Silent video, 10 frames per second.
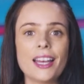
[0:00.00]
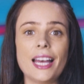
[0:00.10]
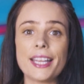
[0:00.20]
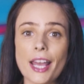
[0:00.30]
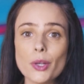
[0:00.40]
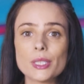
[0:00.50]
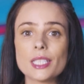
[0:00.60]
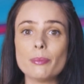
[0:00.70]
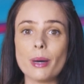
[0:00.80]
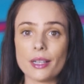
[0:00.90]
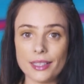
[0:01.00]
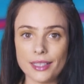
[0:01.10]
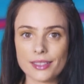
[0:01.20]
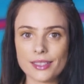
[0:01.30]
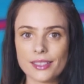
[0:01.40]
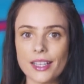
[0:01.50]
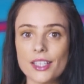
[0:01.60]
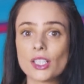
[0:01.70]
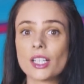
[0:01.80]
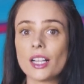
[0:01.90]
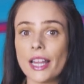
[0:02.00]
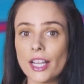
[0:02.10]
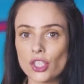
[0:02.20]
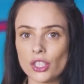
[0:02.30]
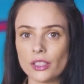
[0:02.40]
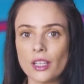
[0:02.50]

An IoT botnet is a collection